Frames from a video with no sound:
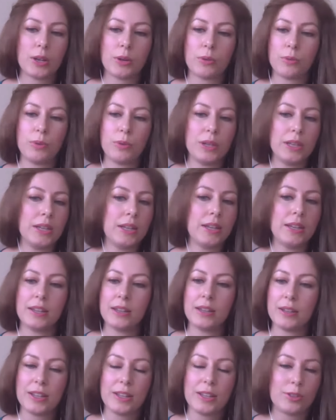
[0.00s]

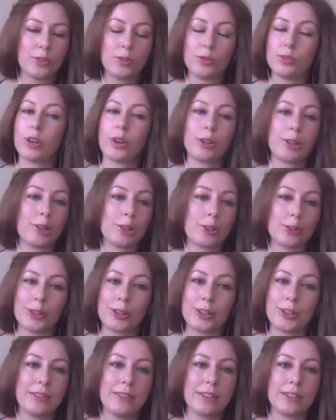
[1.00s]
we do not
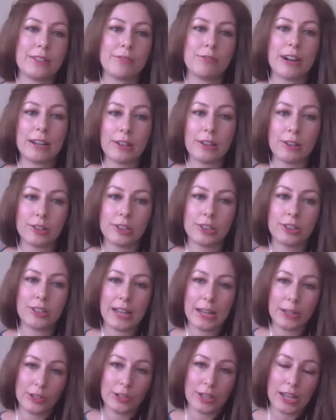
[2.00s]
learn in the regular
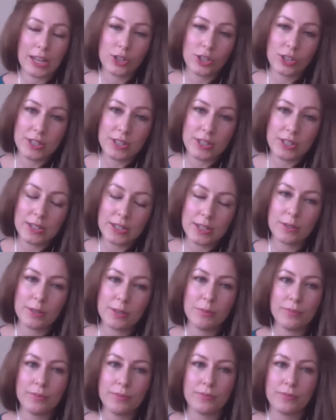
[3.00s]
education
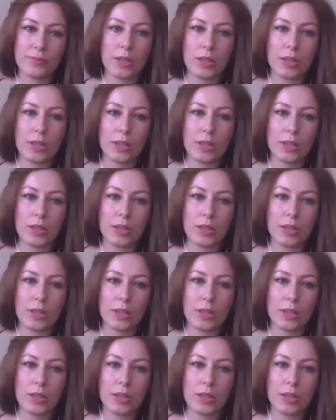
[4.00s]
system,